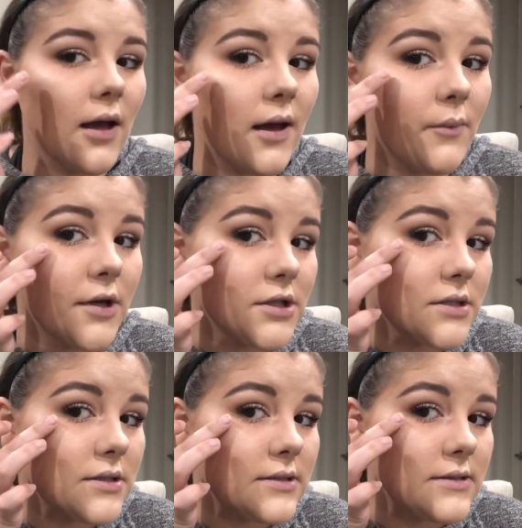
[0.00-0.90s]
And we're
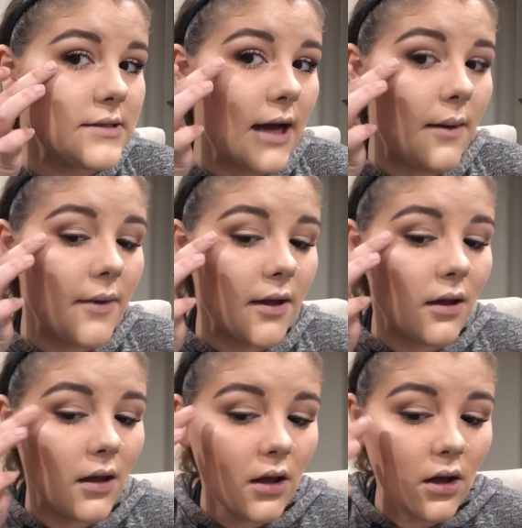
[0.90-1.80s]
just dabbing
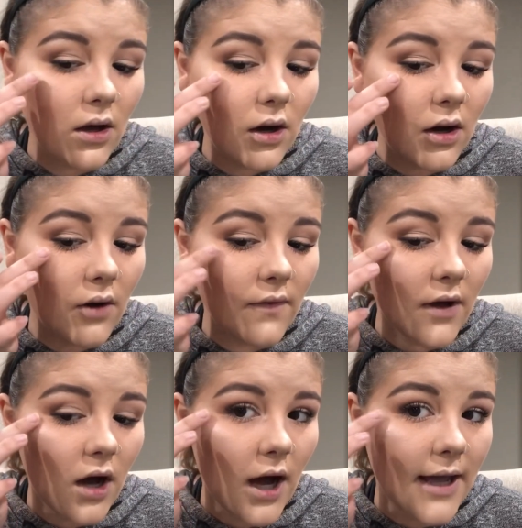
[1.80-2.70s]
on the
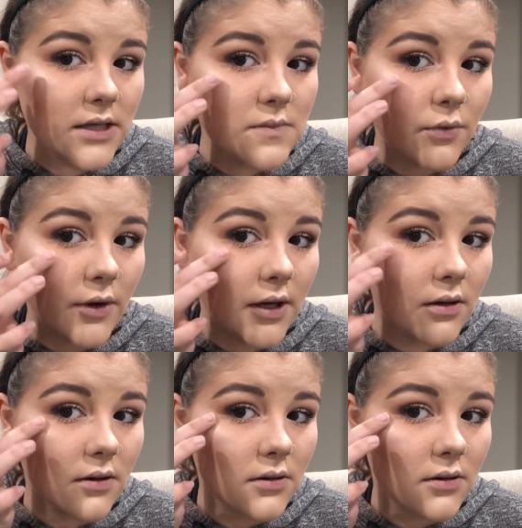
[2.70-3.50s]
highest point,